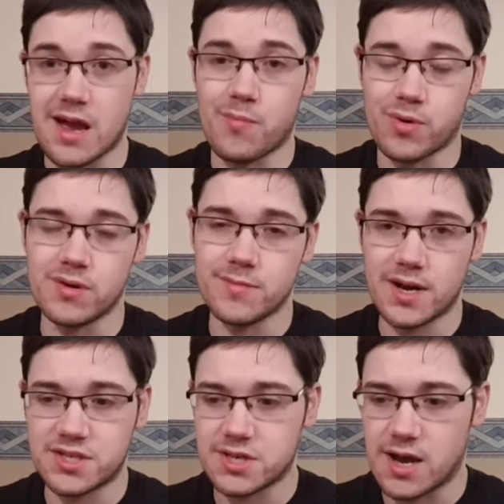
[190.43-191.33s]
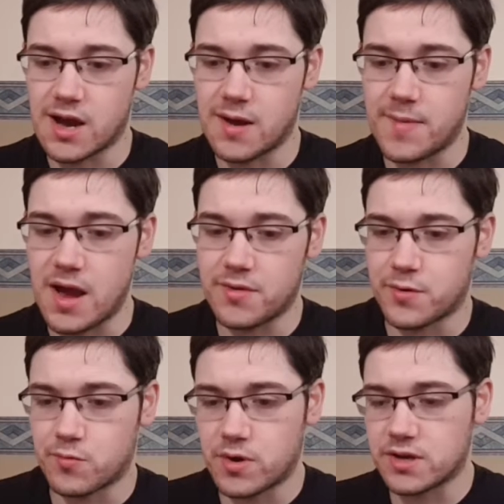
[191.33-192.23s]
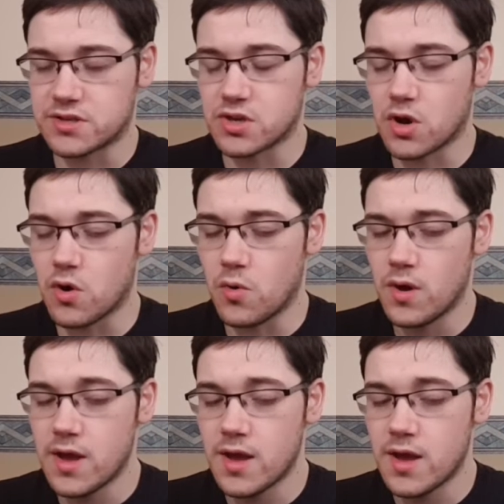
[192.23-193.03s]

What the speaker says: out pretty much out of the ring. So